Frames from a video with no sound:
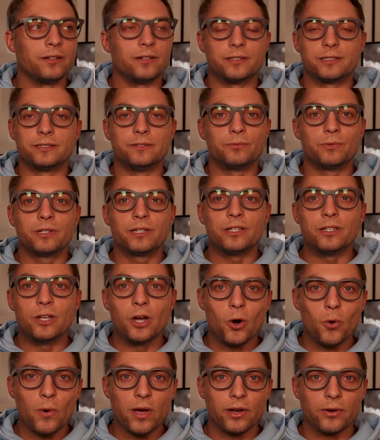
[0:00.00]
There's really
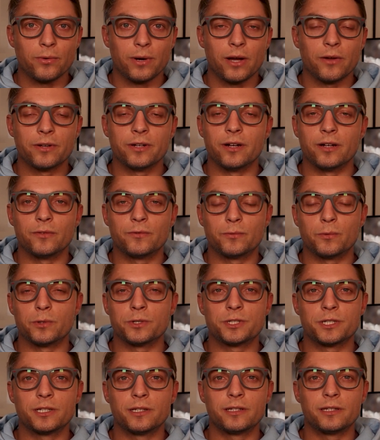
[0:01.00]
no way around it.
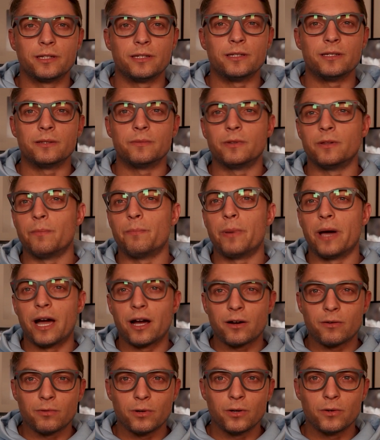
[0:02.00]
Unfortunately, the, the
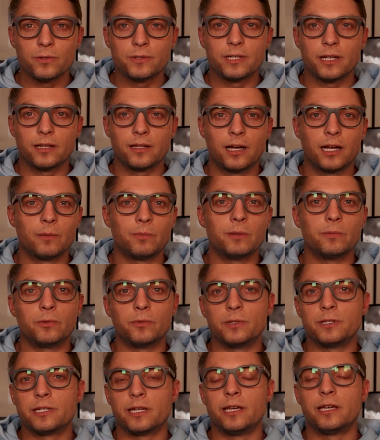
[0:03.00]
back roads that a lot of people
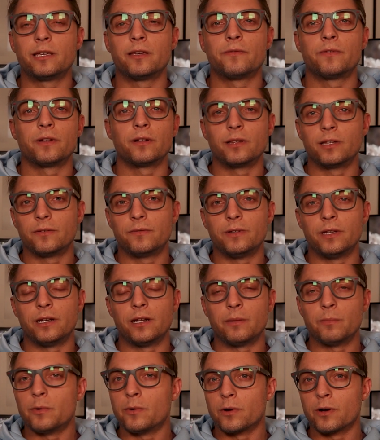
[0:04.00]
would take if they lived in
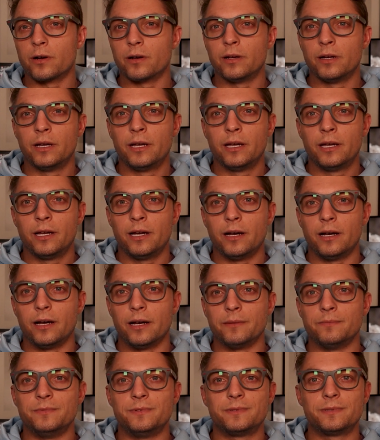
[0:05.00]
a more
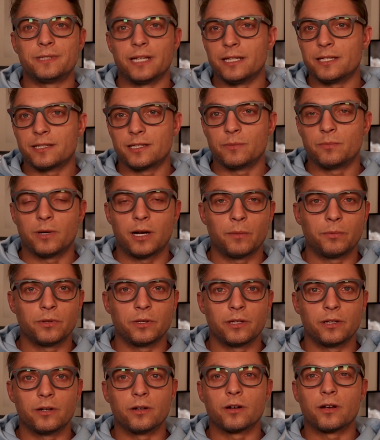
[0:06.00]
uh, densely
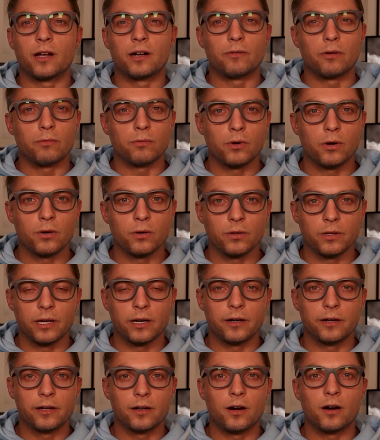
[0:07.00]
populated or kind of a rural
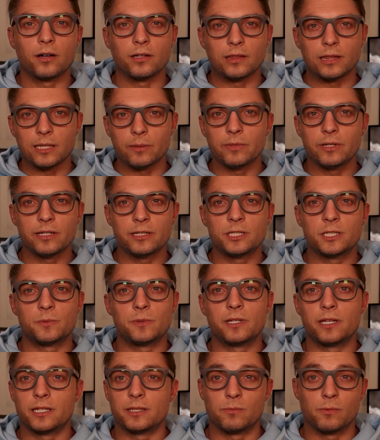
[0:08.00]
area are limited just
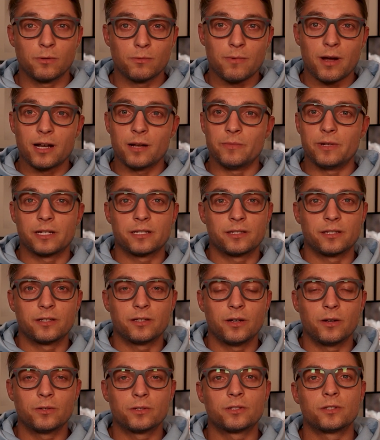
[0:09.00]
because we're right up next to the
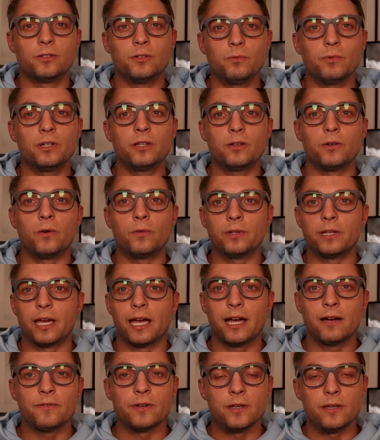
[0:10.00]
coast. So you really only
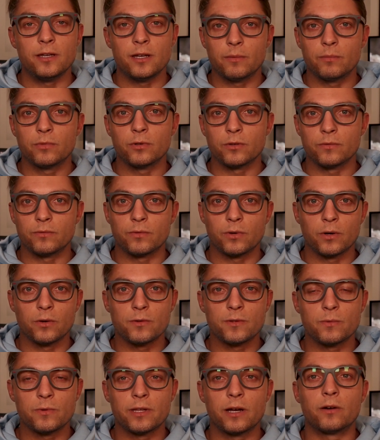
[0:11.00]
have a number of
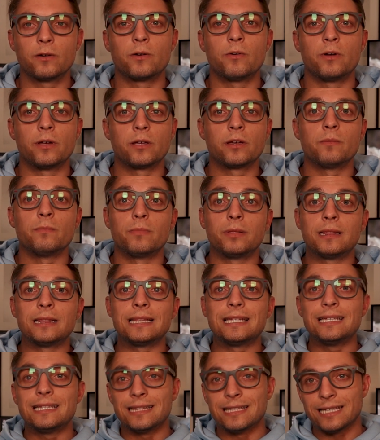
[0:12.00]
roads without going
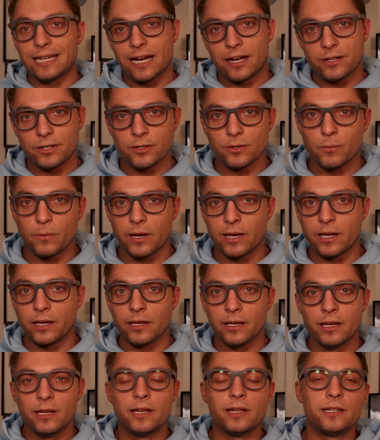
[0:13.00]
completely out of your way
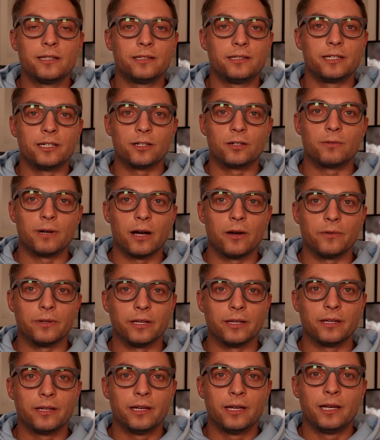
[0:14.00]
to get around
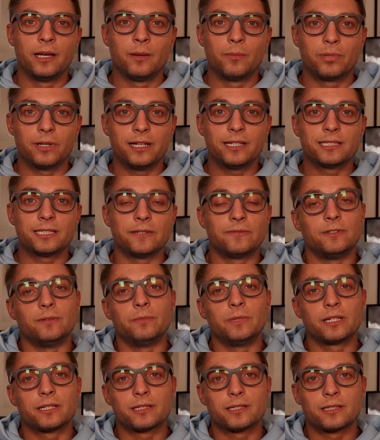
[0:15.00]
it. Plus, if you
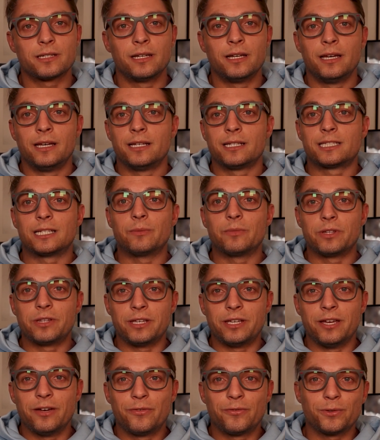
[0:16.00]
mix some of
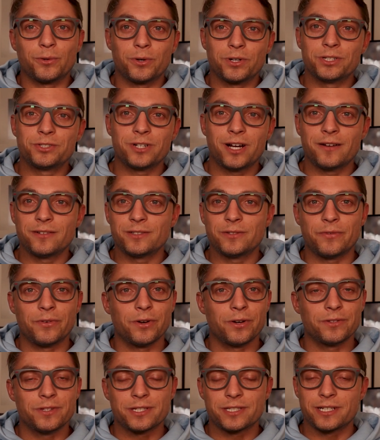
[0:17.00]
the Florida drivers, if you
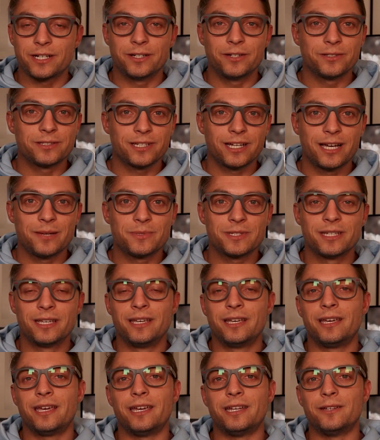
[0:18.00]
heard the stereotypes,
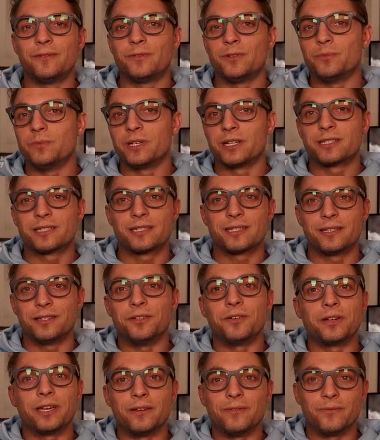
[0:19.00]
and if you mix, you
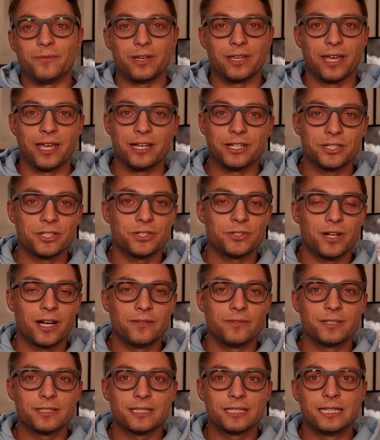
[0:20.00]
know, again, vacation
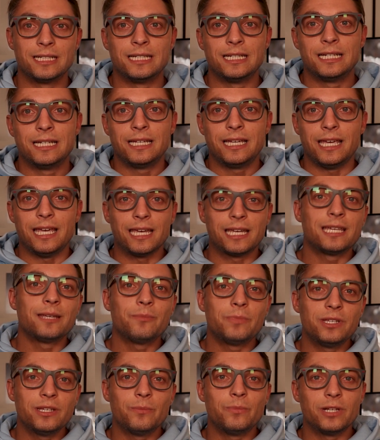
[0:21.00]
drivers, it
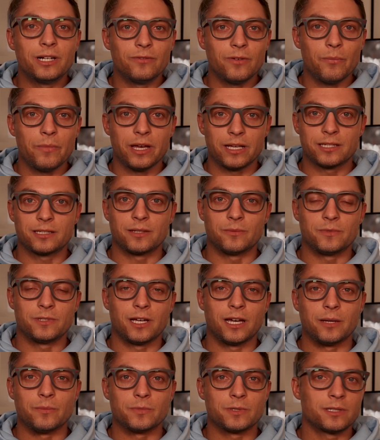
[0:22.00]
can be a bit of a mess
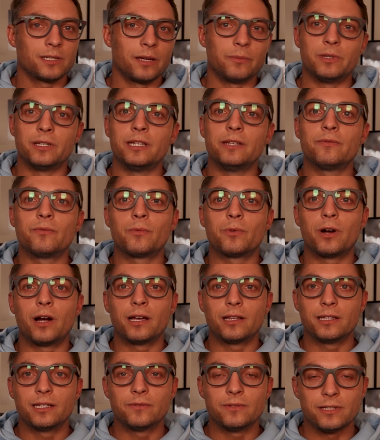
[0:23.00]
sometimes. I mean, even where
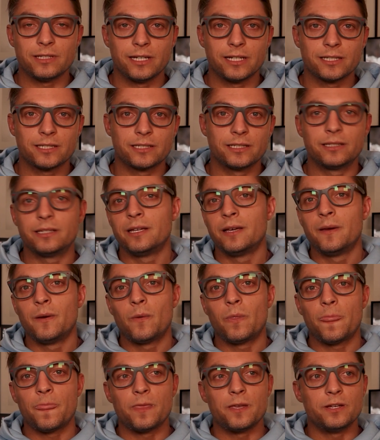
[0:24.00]
I live in Destin,
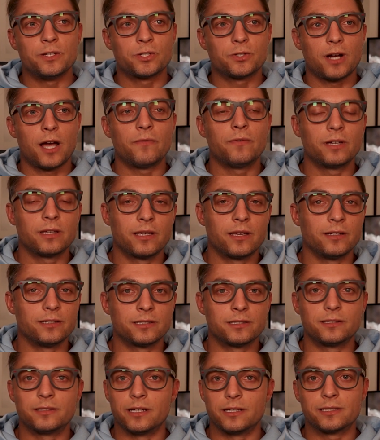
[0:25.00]
the traffic
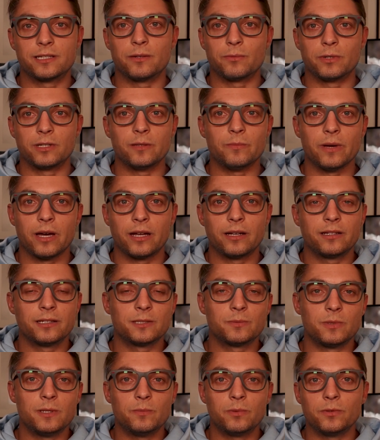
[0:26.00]
does, does get really bad
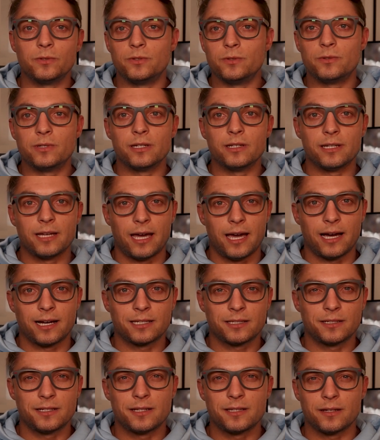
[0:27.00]
because people do get into
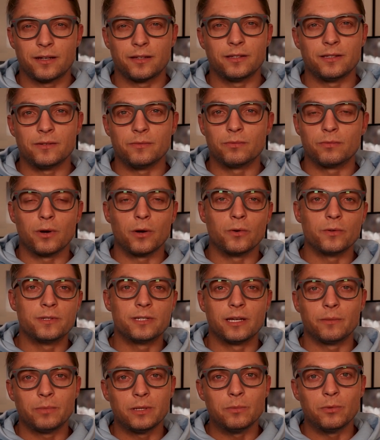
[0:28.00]
accidents on the roads
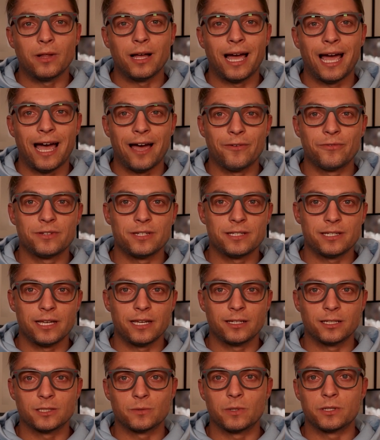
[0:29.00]
that people have to
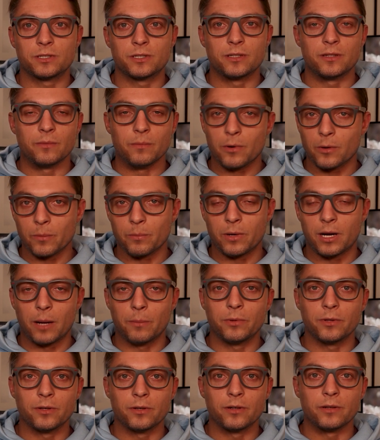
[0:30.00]
take, especially the more
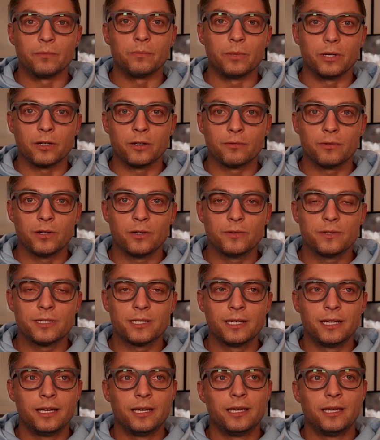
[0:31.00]
popular and bigger roads.